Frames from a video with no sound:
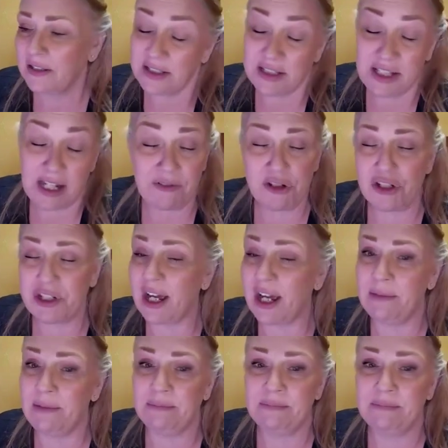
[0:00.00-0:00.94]
Saves you
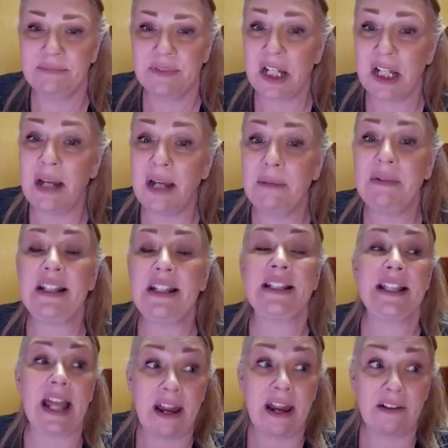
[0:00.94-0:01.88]
time. Time
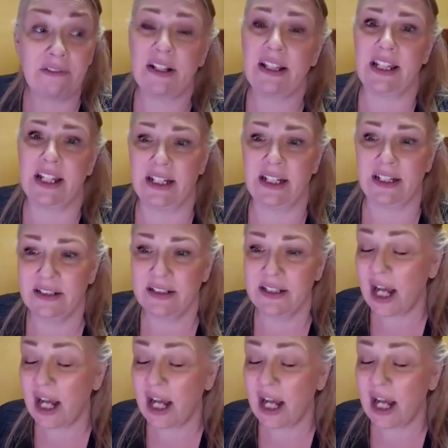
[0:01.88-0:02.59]
is everything.